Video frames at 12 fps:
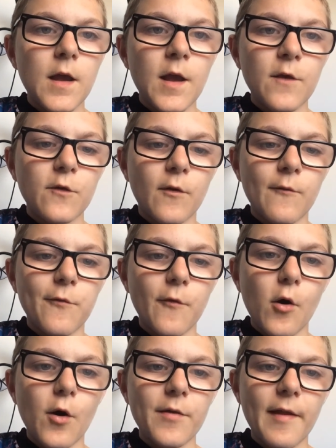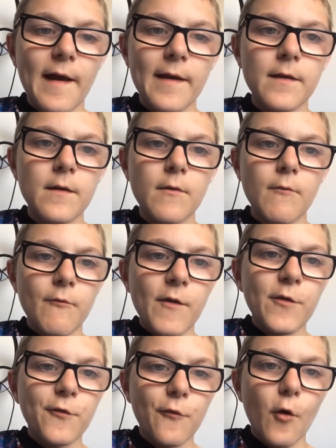is on Friday.
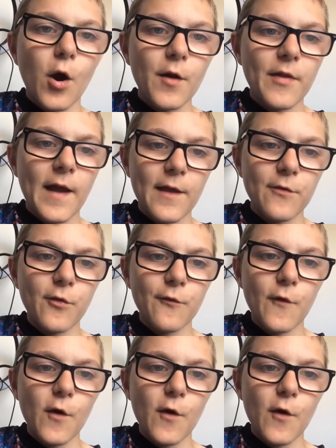This Friday is the